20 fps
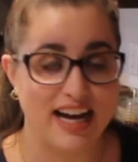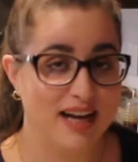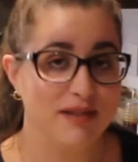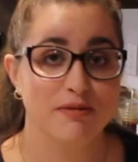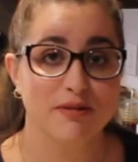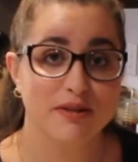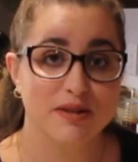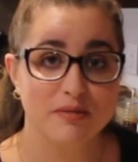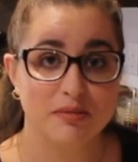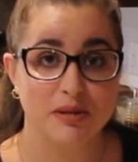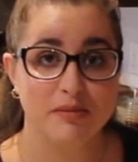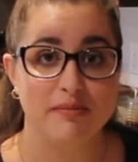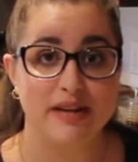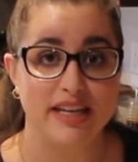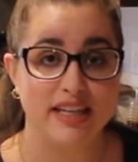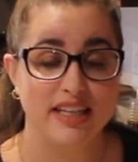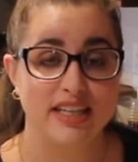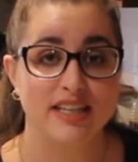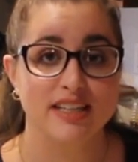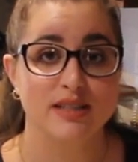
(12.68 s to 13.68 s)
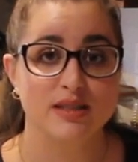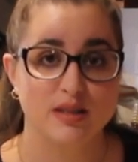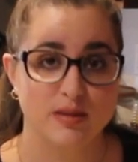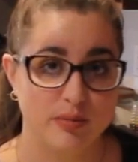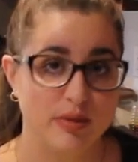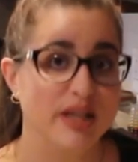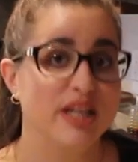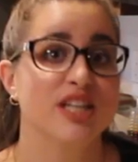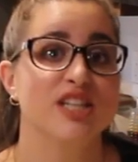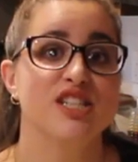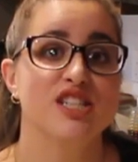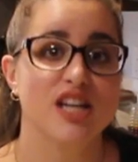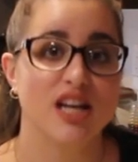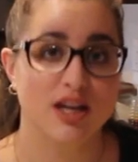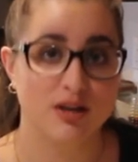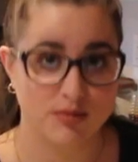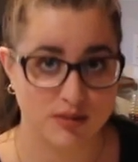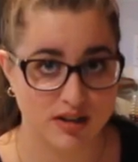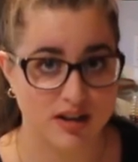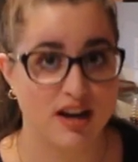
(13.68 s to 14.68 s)
I'm going to be making spinach
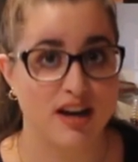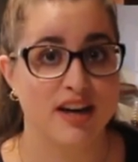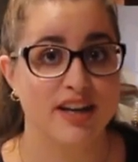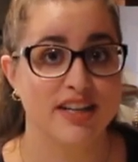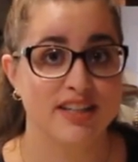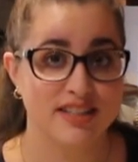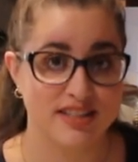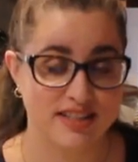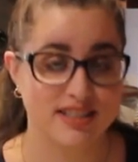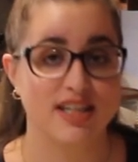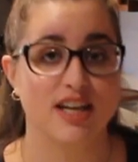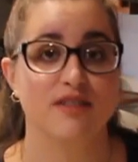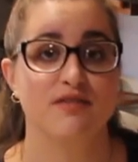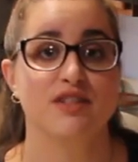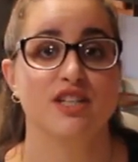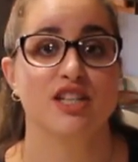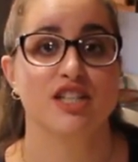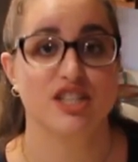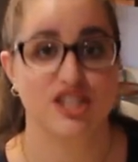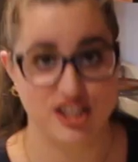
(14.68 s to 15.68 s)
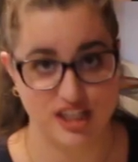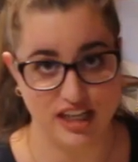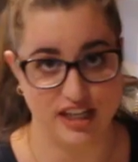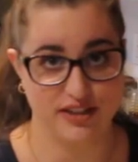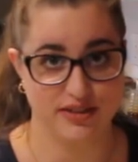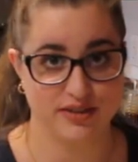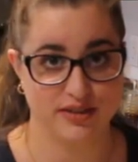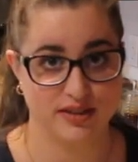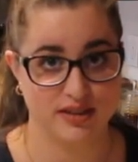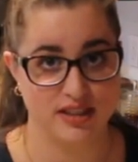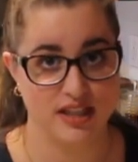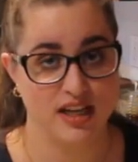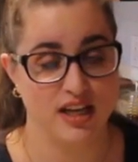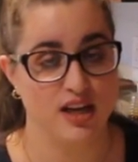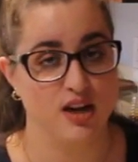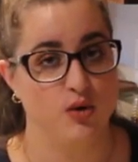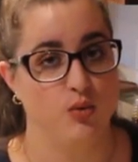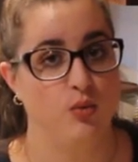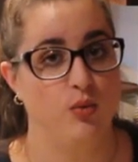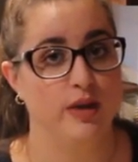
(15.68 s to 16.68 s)
and ricotta stuffed shells,
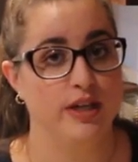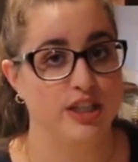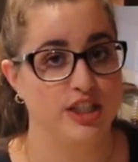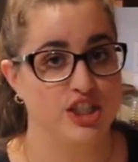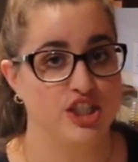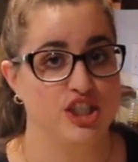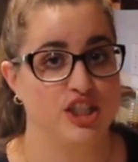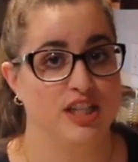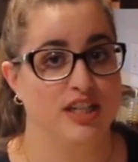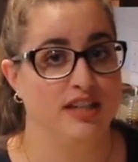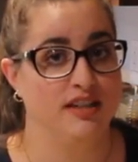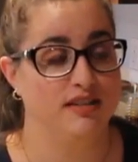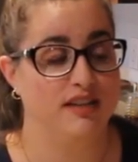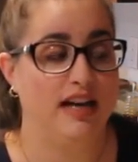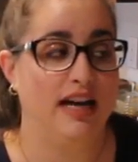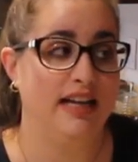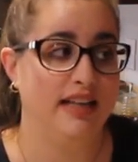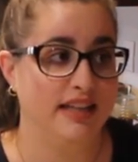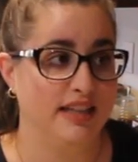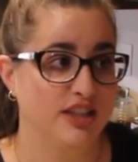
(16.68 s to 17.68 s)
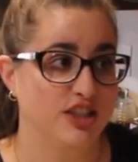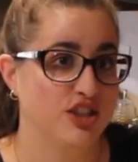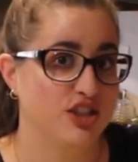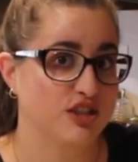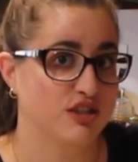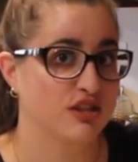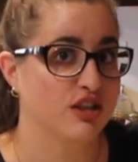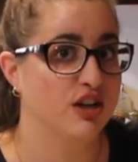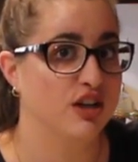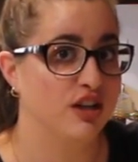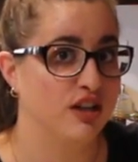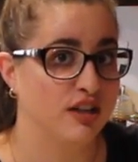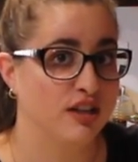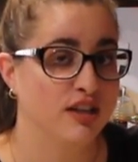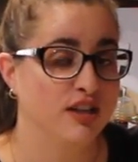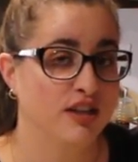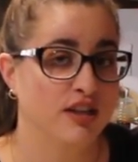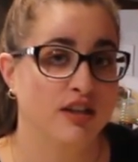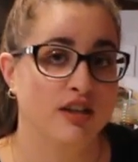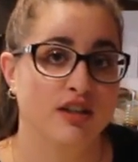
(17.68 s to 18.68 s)
which I like to just
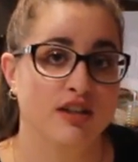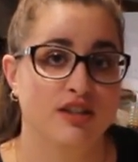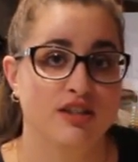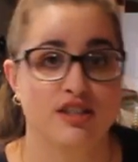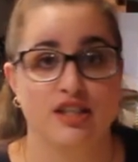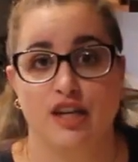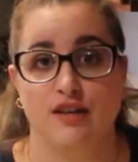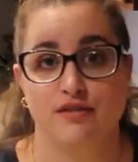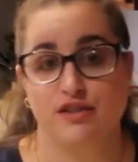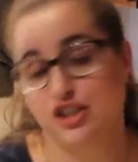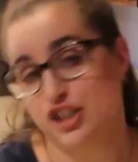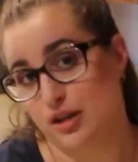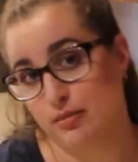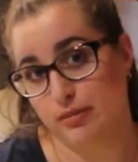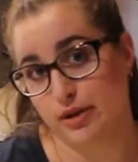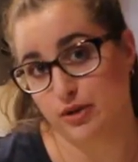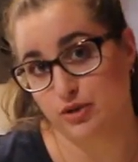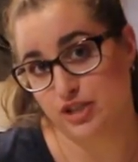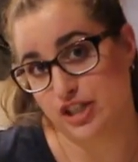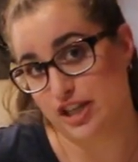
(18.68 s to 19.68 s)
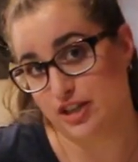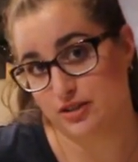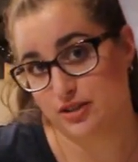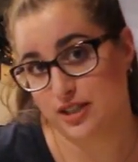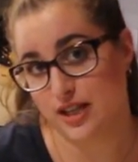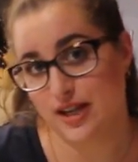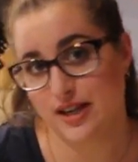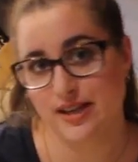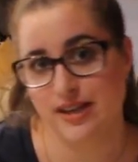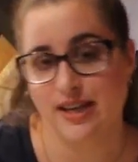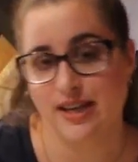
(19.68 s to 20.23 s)
call stuffed jumbo shells.